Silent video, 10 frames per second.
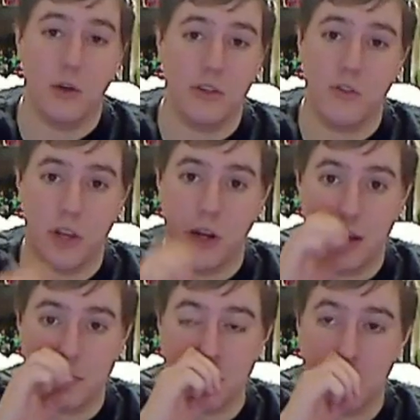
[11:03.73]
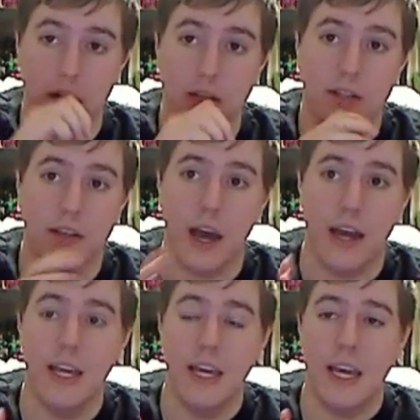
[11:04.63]
Lori's figure. I'm sorry, it did
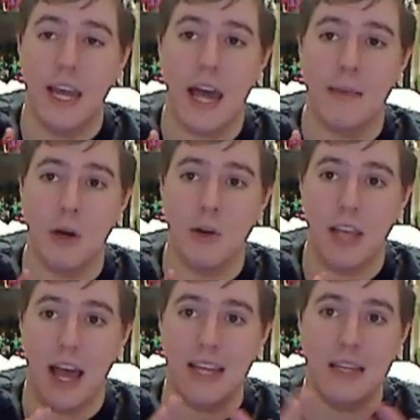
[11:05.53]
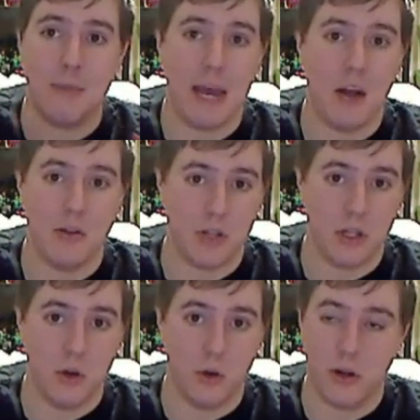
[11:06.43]
not. It had about 90 pounds
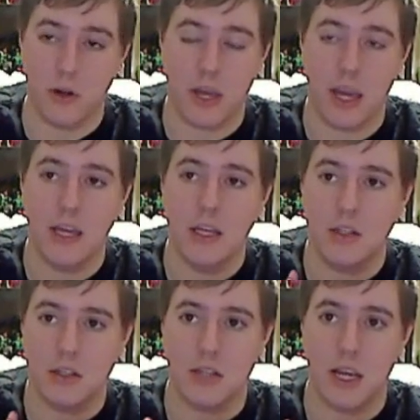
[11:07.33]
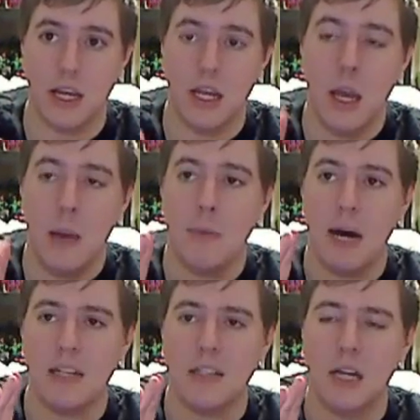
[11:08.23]
on Lori. Okay, just saying.
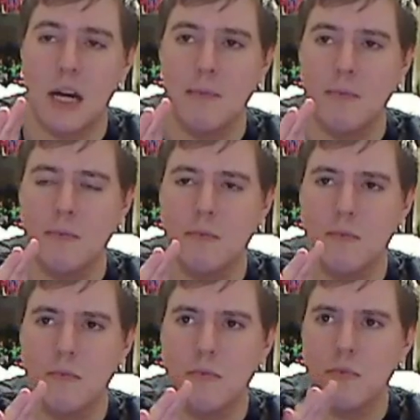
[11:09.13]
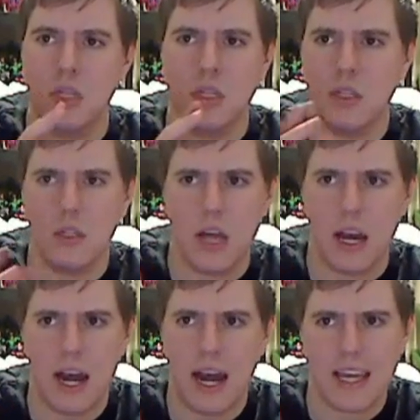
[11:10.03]
But um,
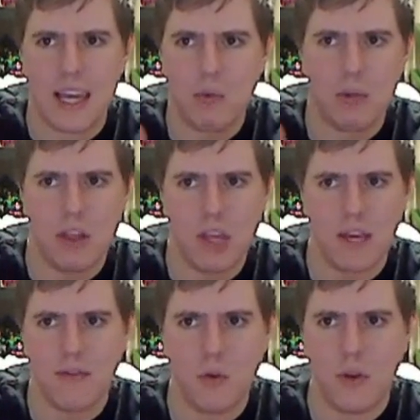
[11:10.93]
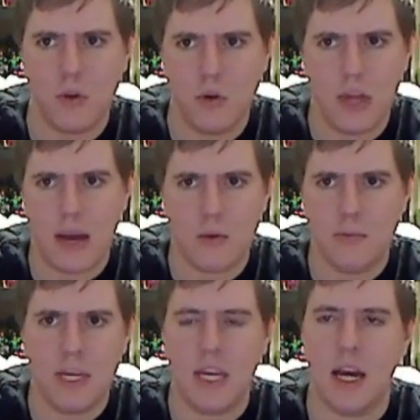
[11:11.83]
I can't really think of who who that
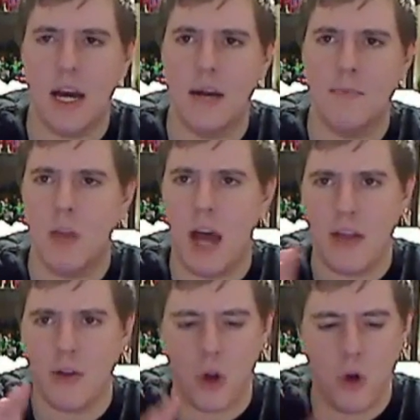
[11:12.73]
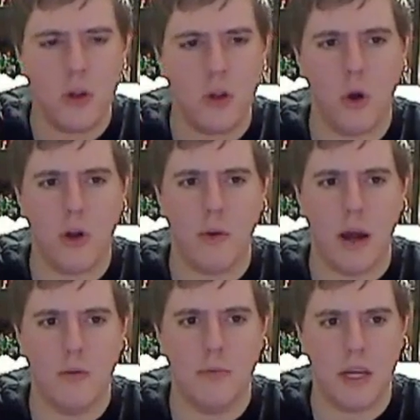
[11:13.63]
would be. Uh, either go the Lori
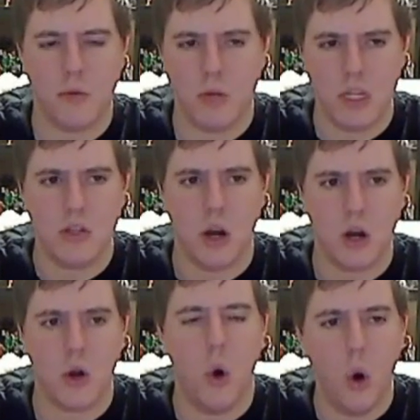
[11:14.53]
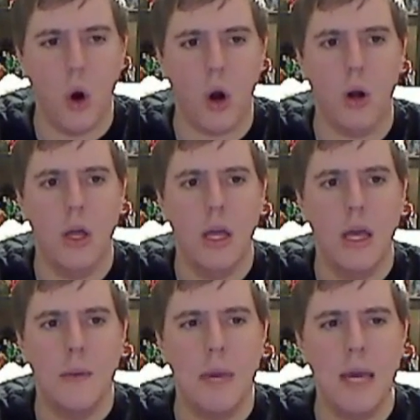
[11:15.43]
route, make it really dark, or
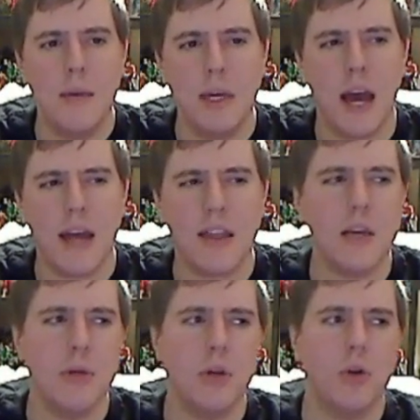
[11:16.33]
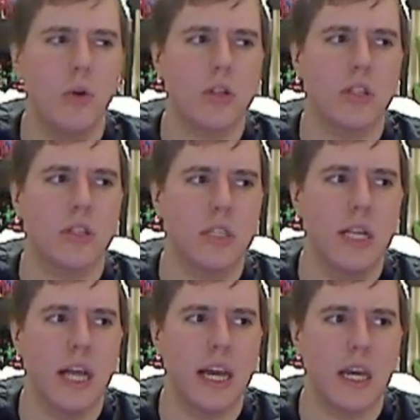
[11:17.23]
maybe I think it'd be cool to
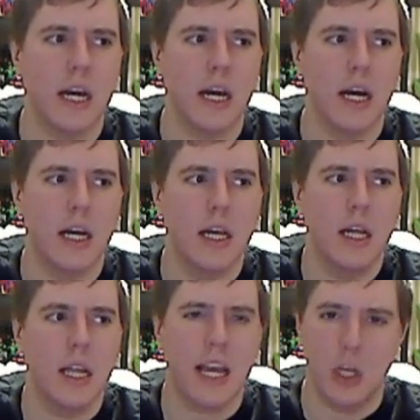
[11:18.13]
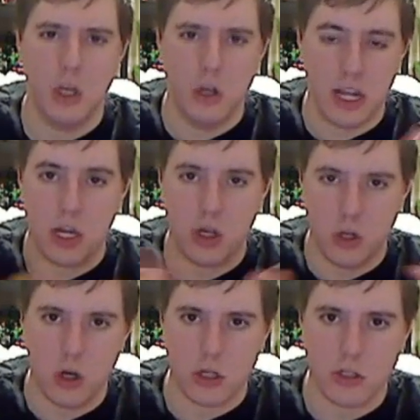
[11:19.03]
see like a like a like a
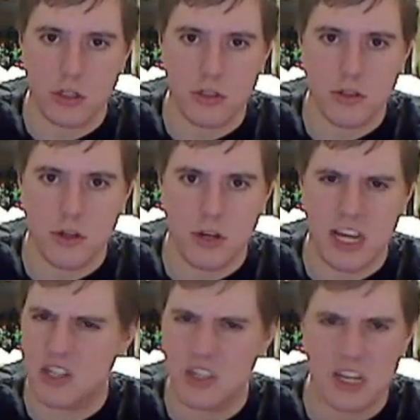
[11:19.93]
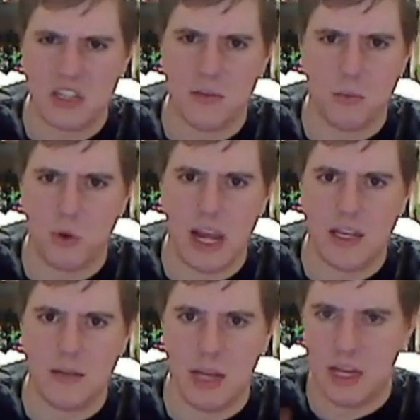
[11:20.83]
nurse Okay, just like some
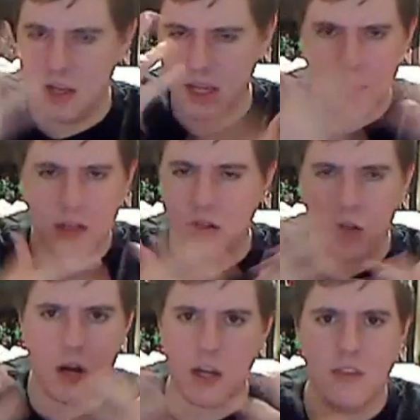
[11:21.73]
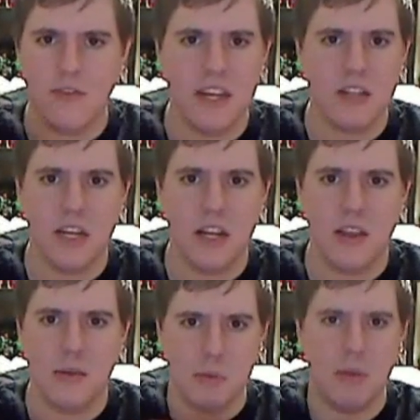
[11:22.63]
random like dark in the face and
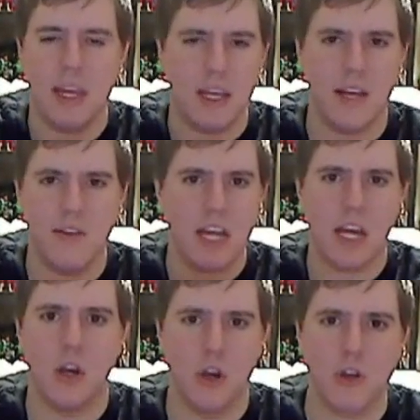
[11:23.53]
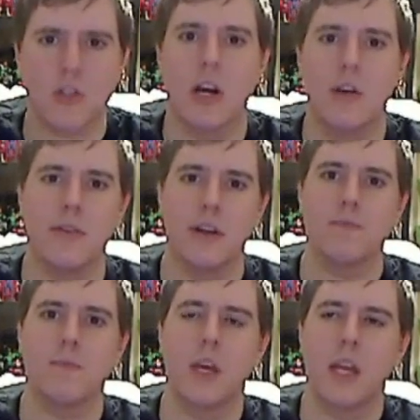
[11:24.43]
anything, but make it give it like a nurse outfit.
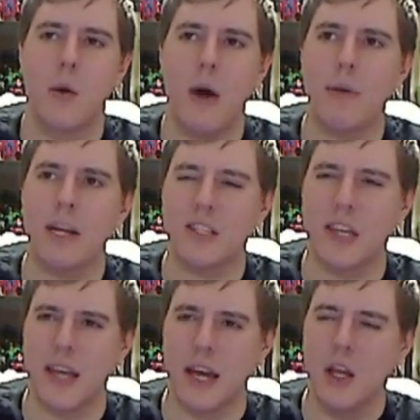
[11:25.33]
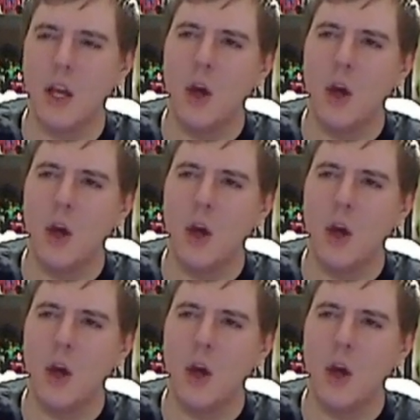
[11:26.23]
Now, why would I say that?